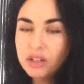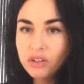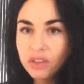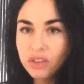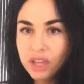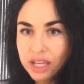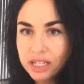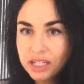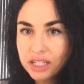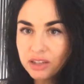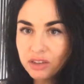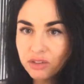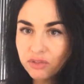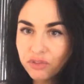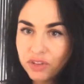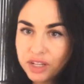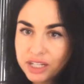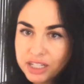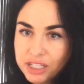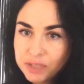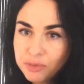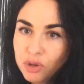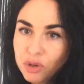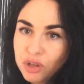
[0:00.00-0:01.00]
Now the idea of the
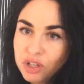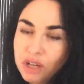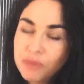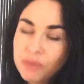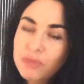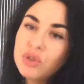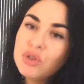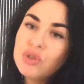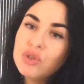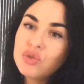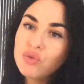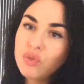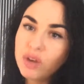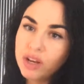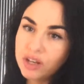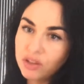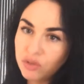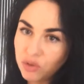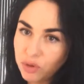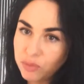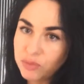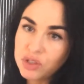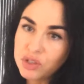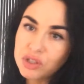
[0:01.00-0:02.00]
feelings ball can be used right
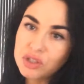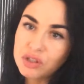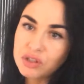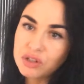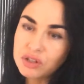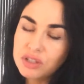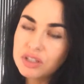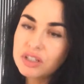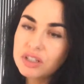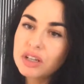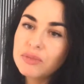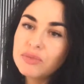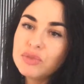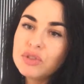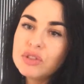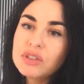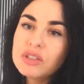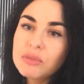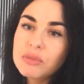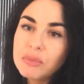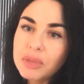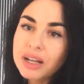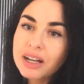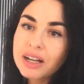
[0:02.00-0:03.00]
throughout the schools. It can be used
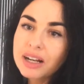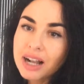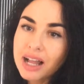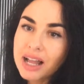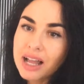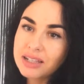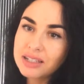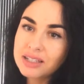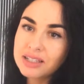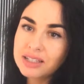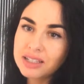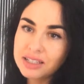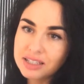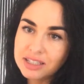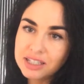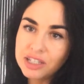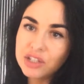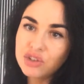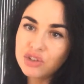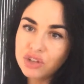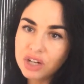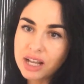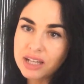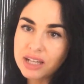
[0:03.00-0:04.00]
in the middle classes and
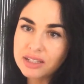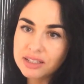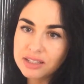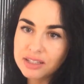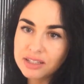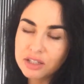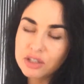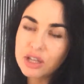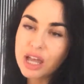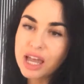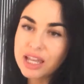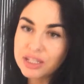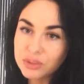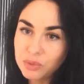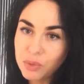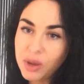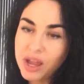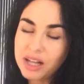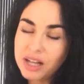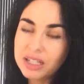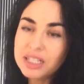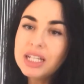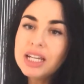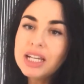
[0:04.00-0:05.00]
senior classes as
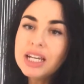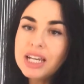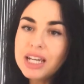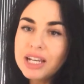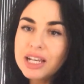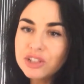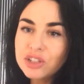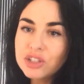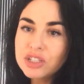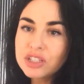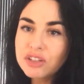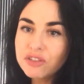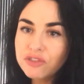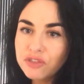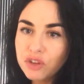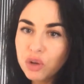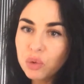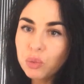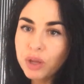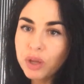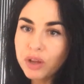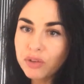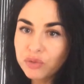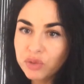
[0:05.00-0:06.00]
well. It's just a
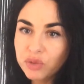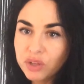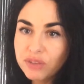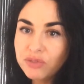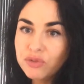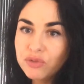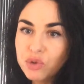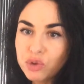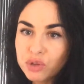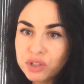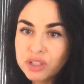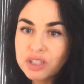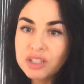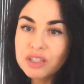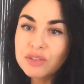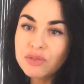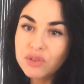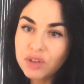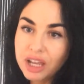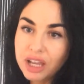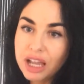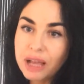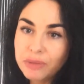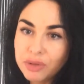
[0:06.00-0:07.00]
fun way of reinforcing the
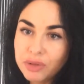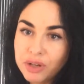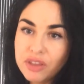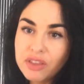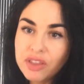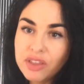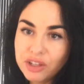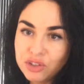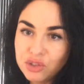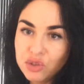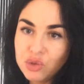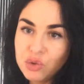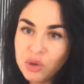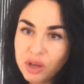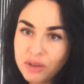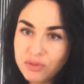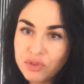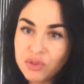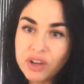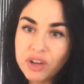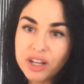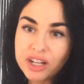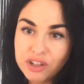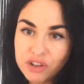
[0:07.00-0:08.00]
vocabulary that you have
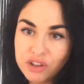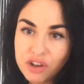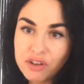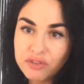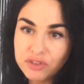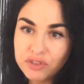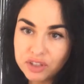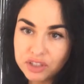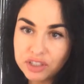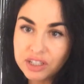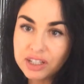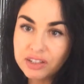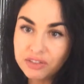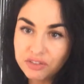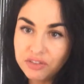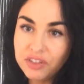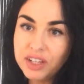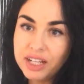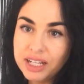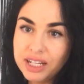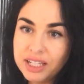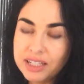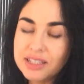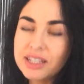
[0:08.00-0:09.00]
already covered in
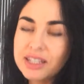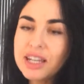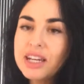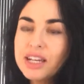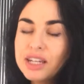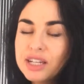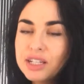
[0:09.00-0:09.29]
feelings.